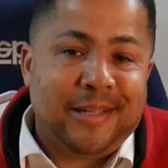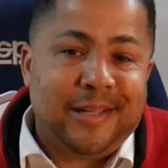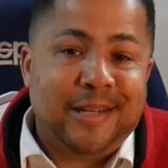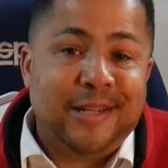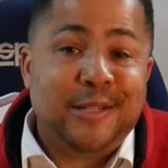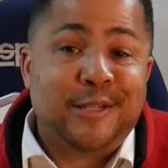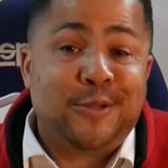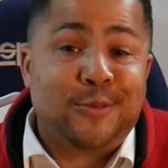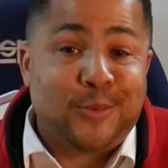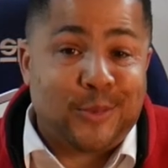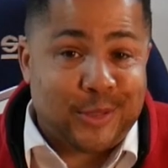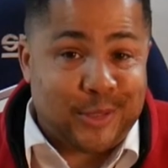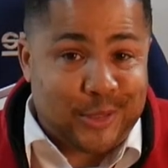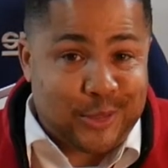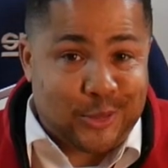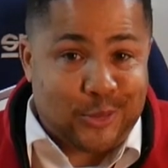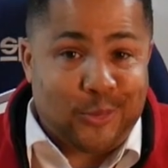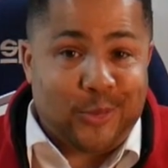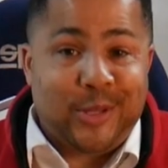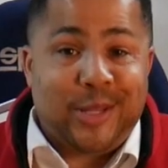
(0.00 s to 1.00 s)
And this was a
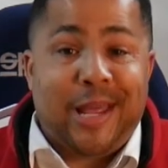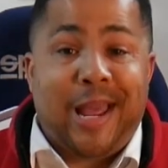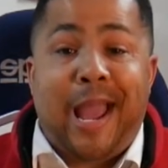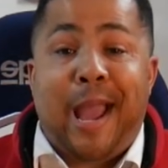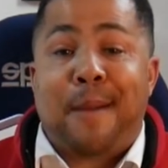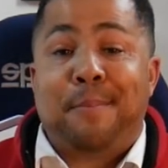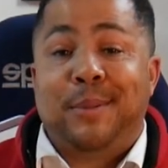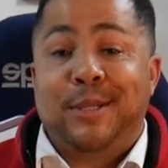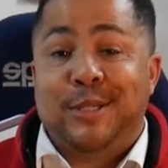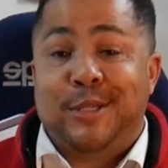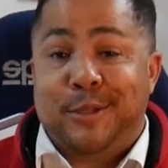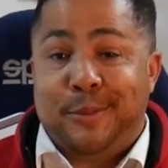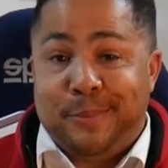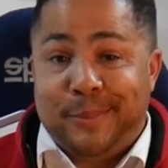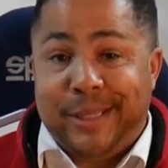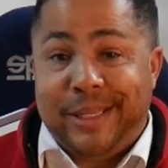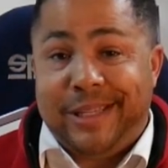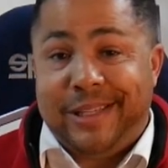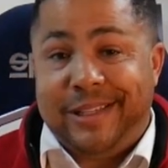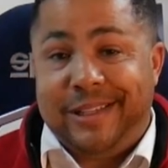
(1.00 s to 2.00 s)
story that happened to
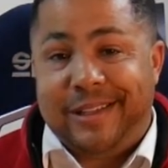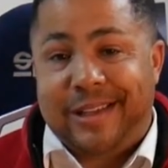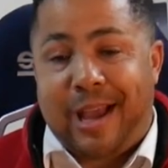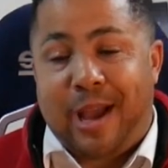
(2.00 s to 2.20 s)
me.